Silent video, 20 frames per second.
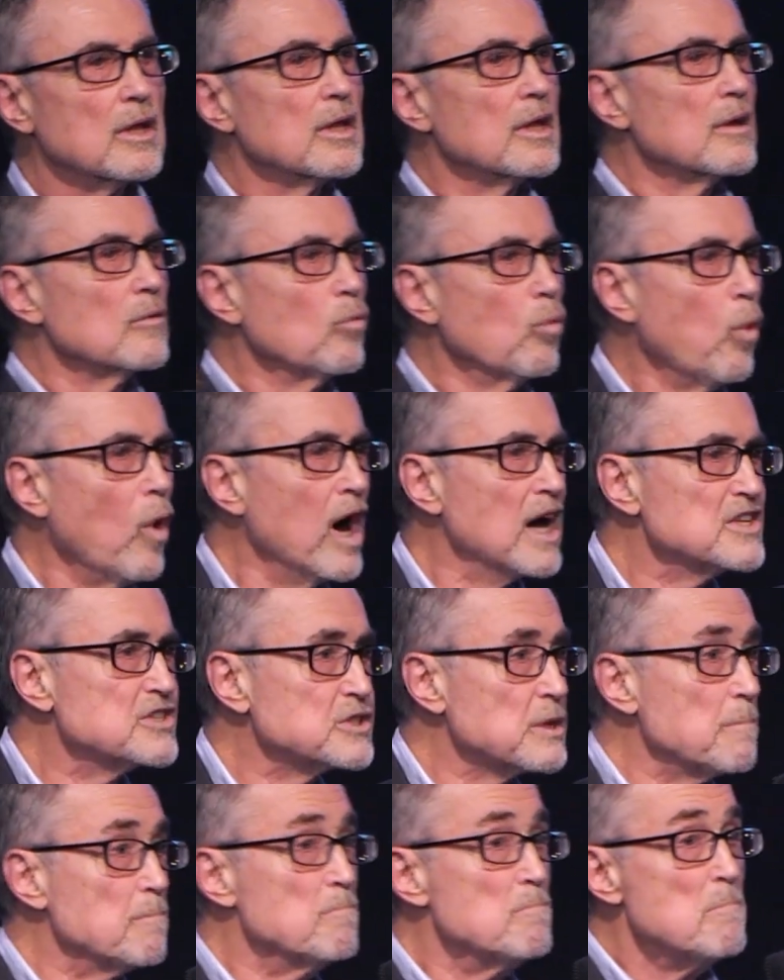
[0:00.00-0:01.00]
was
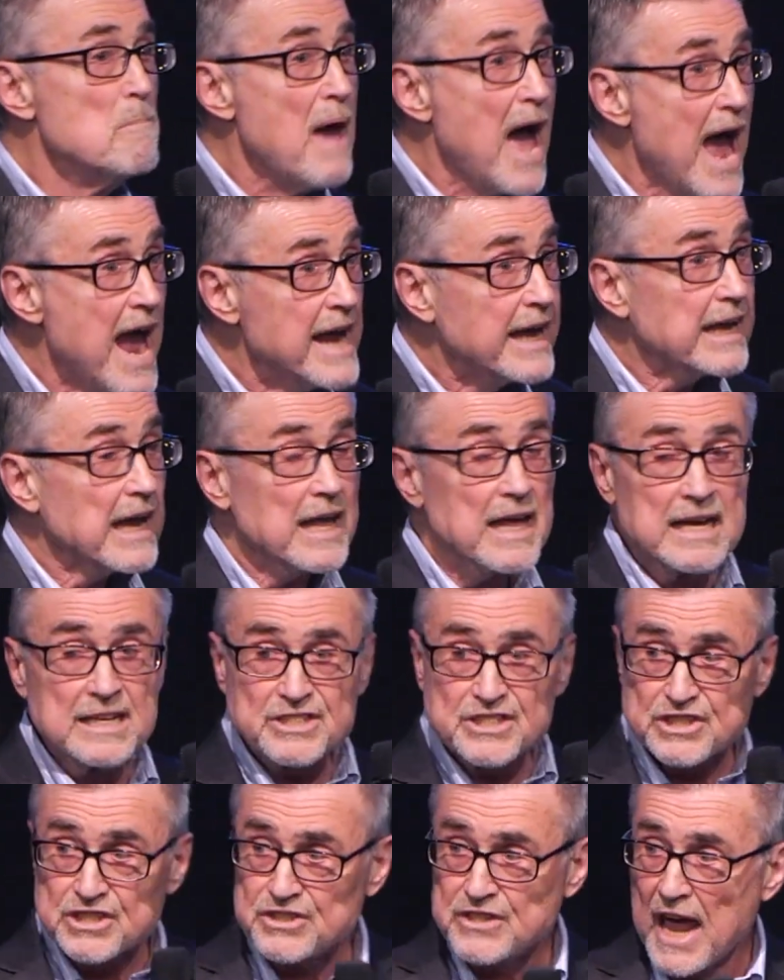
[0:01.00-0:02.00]
make a
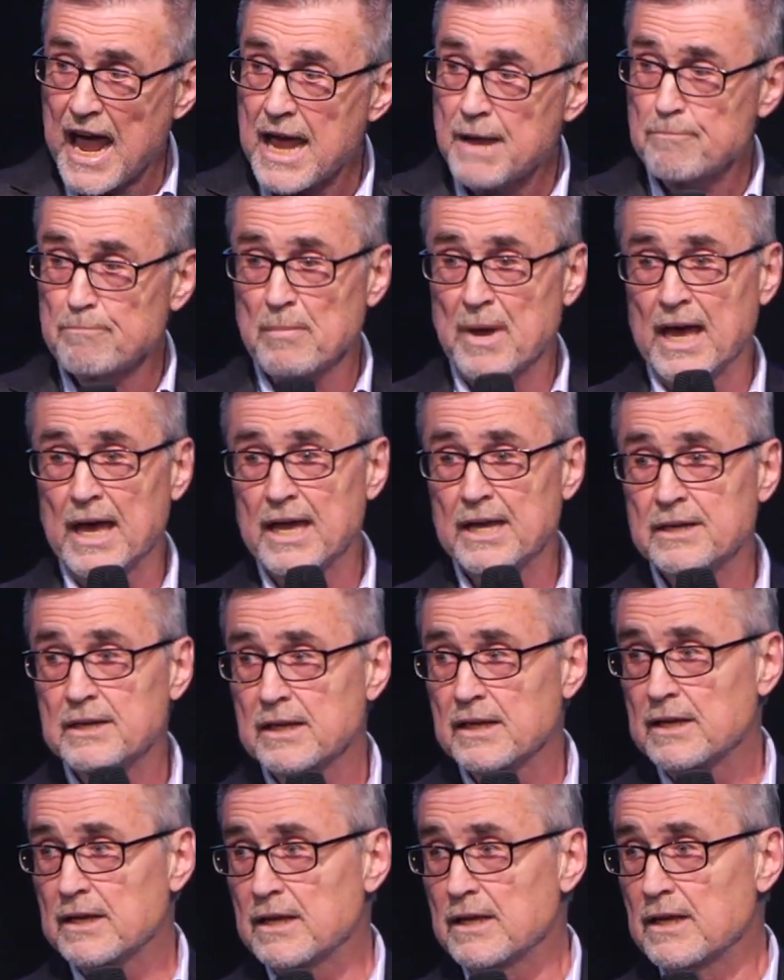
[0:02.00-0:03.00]
statement
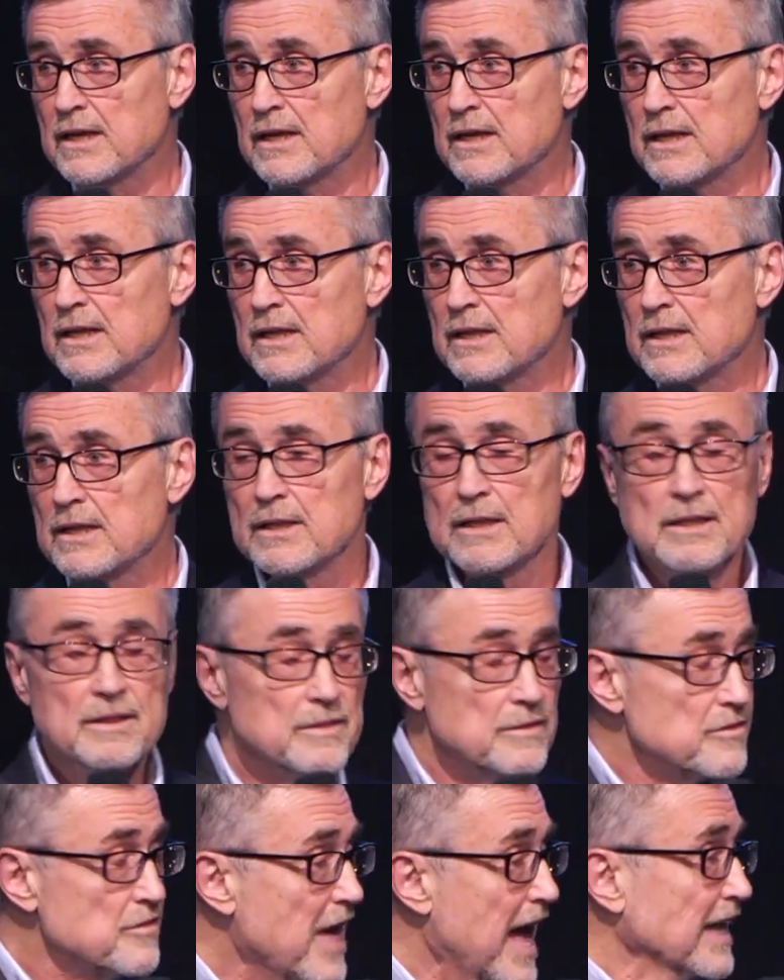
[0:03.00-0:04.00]

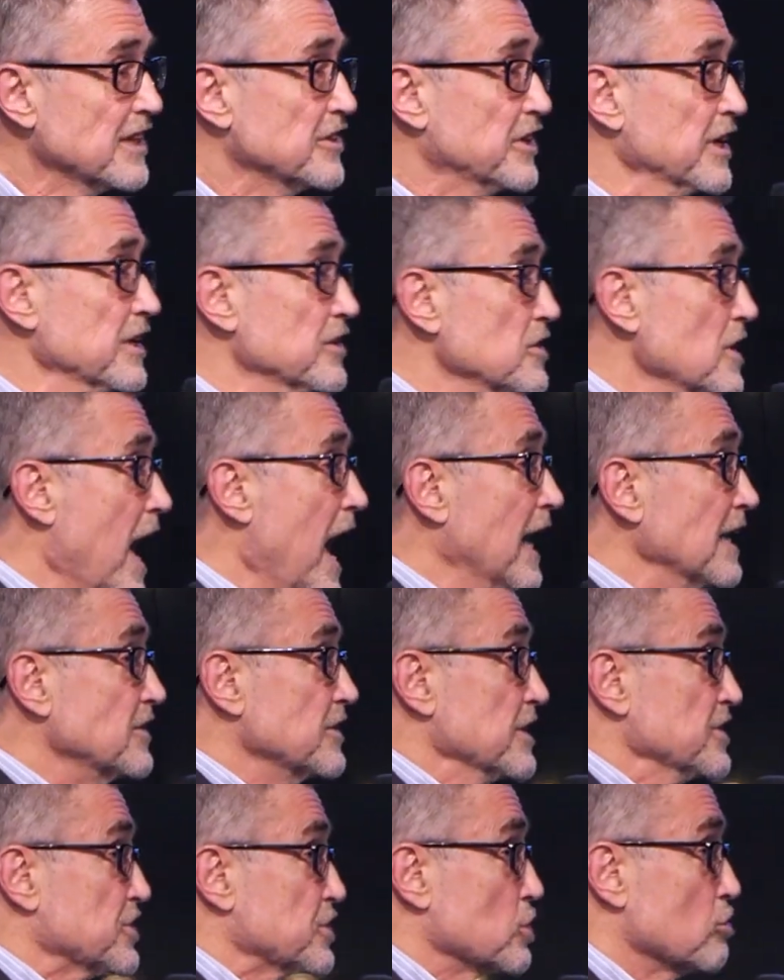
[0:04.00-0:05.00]
that did not
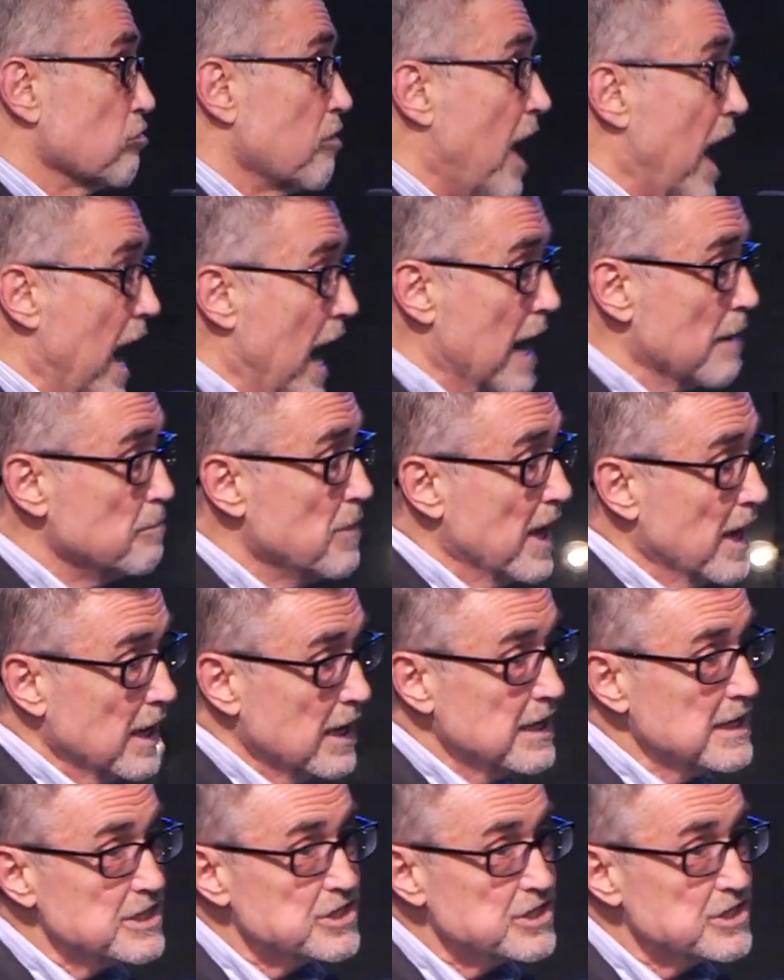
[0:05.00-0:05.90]
describe his